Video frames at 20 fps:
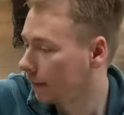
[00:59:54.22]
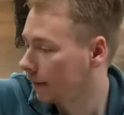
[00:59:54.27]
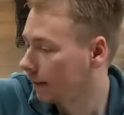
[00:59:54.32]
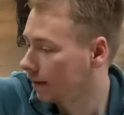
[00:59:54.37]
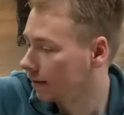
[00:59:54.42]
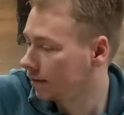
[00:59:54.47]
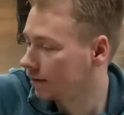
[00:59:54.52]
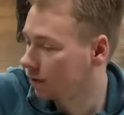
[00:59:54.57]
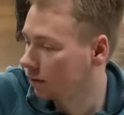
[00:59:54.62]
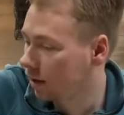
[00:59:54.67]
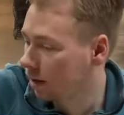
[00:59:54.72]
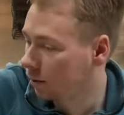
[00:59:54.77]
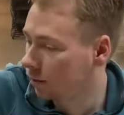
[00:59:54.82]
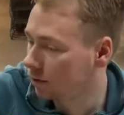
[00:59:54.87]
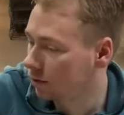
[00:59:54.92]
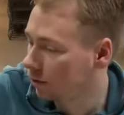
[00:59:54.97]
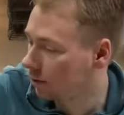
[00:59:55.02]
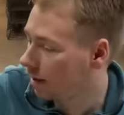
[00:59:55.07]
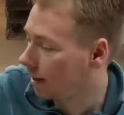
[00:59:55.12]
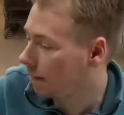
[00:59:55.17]
So I would
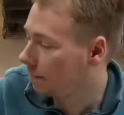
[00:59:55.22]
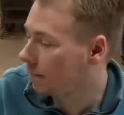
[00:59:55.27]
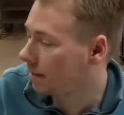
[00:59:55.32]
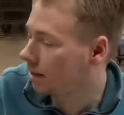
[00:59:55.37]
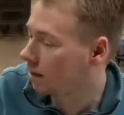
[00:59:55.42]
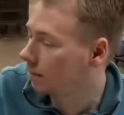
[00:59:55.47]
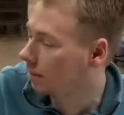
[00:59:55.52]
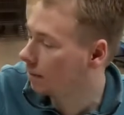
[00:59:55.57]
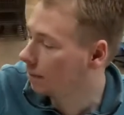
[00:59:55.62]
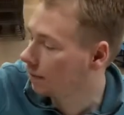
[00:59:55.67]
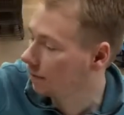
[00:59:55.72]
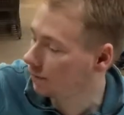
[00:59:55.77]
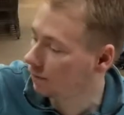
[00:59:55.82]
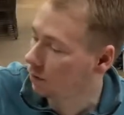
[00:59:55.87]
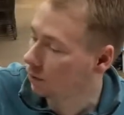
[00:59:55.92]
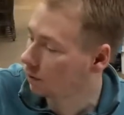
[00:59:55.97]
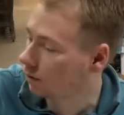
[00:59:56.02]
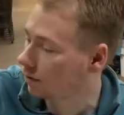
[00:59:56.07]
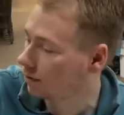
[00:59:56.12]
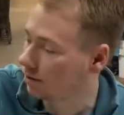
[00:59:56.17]
do that minimum of
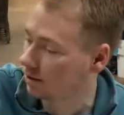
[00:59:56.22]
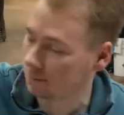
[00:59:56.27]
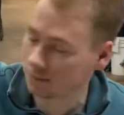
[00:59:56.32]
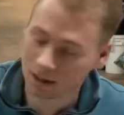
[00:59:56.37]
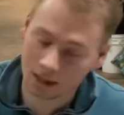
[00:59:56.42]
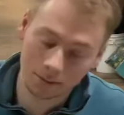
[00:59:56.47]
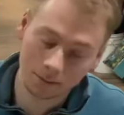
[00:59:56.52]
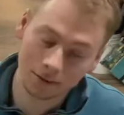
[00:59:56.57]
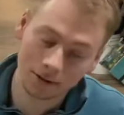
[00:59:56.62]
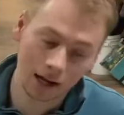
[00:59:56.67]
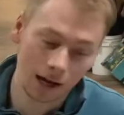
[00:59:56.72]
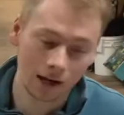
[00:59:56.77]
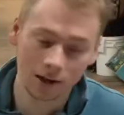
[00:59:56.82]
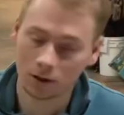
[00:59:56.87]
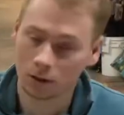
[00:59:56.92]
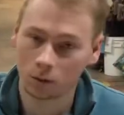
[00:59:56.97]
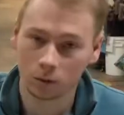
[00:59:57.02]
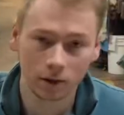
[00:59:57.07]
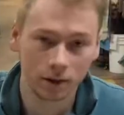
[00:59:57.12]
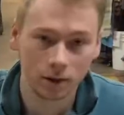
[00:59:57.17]
4. Sometimes I
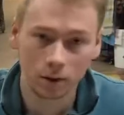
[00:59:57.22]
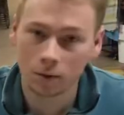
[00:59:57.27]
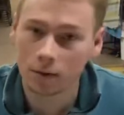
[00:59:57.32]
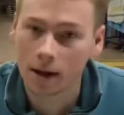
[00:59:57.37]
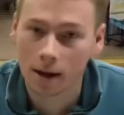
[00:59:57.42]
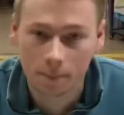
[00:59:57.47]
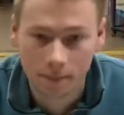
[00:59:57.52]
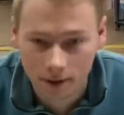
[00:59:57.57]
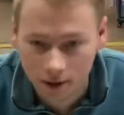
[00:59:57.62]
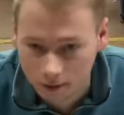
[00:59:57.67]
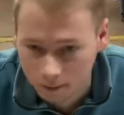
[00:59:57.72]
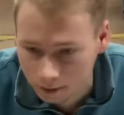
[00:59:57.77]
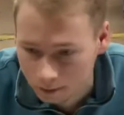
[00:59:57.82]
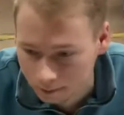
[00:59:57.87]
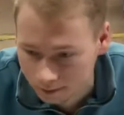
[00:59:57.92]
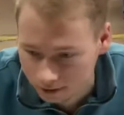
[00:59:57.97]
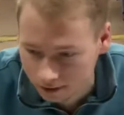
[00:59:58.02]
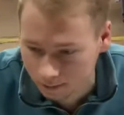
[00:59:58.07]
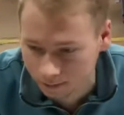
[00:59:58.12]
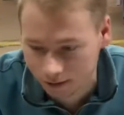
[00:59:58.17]
only do that minimum.
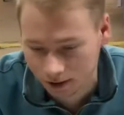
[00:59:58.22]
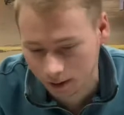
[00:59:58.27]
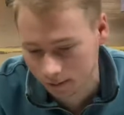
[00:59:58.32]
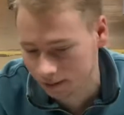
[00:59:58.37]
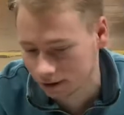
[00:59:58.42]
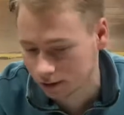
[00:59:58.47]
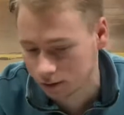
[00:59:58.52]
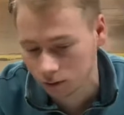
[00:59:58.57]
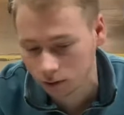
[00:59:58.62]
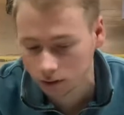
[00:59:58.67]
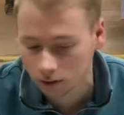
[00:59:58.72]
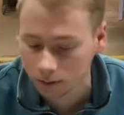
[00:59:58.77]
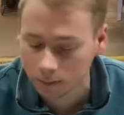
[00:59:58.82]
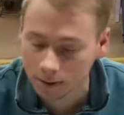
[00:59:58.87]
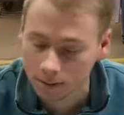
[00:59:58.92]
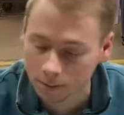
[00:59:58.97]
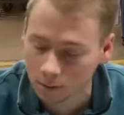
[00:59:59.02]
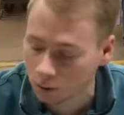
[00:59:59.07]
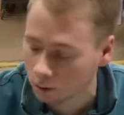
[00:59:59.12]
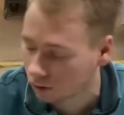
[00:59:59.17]
Sometimes I do a little bit
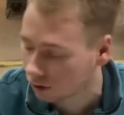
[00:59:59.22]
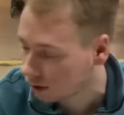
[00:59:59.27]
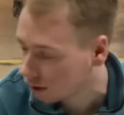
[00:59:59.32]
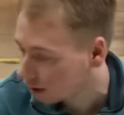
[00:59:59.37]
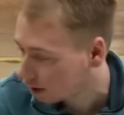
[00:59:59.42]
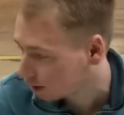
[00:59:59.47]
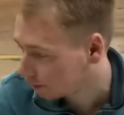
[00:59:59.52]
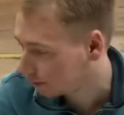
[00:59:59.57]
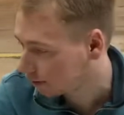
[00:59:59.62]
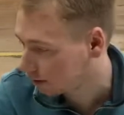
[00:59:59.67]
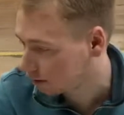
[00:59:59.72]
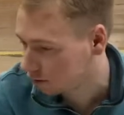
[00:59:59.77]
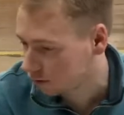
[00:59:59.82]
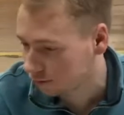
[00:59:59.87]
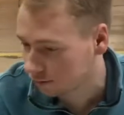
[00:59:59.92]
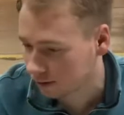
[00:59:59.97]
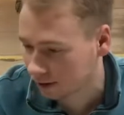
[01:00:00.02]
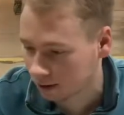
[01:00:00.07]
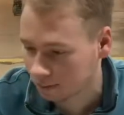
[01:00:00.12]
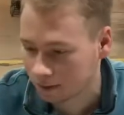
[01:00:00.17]
more. But I do
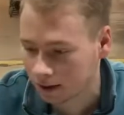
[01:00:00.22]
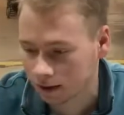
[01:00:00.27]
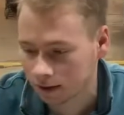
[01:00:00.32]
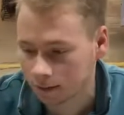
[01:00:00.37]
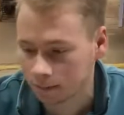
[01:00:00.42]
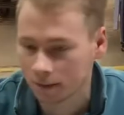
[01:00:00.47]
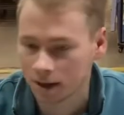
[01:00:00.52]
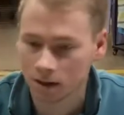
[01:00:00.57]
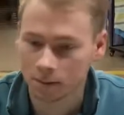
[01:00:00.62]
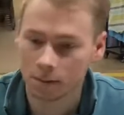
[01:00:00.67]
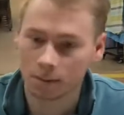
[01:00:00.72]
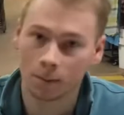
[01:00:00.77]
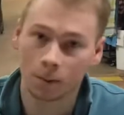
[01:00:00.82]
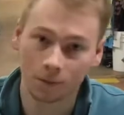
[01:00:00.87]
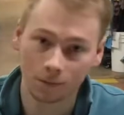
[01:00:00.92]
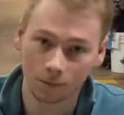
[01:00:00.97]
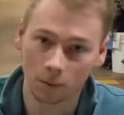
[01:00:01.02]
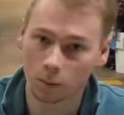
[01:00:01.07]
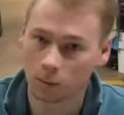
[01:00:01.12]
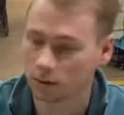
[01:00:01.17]
recommend the minimum of
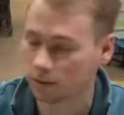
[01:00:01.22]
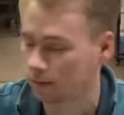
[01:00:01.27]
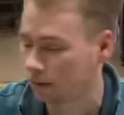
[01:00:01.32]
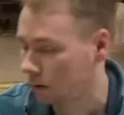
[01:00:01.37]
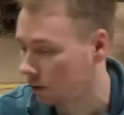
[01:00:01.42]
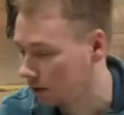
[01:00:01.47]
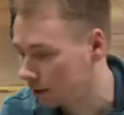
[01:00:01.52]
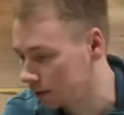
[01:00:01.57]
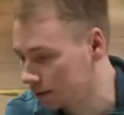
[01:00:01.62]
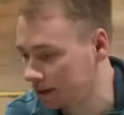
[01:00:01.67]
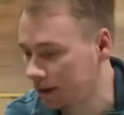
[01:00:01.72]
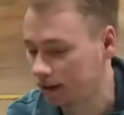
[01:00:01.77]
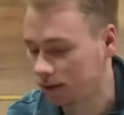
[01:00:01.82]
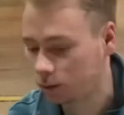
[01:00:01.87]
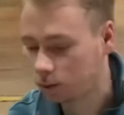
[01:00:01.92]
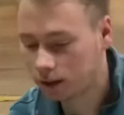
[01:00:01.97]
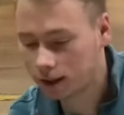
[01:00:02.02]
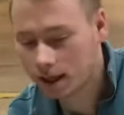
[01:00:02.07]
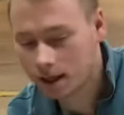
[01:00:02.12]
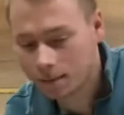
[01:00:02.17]
4 photos. That's
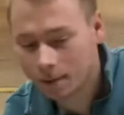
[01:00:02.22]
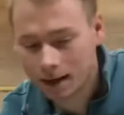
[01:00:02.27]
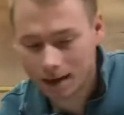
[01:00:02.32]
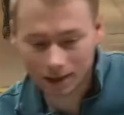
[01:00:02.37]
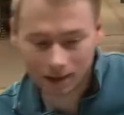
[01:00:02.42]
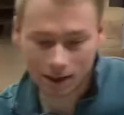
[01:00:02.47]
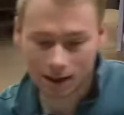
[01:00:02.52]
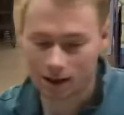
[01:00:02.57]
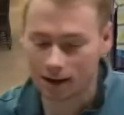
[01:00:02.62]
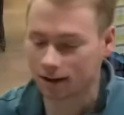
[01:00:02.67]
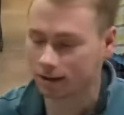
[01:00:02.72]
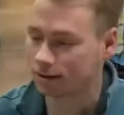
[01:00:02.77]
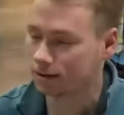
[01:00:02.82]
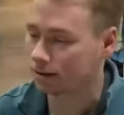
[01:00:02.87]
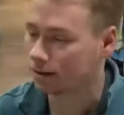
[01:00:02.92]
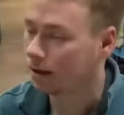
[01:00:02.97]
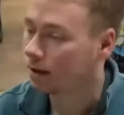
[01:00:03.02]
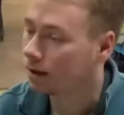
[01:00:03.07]
what eBay likes.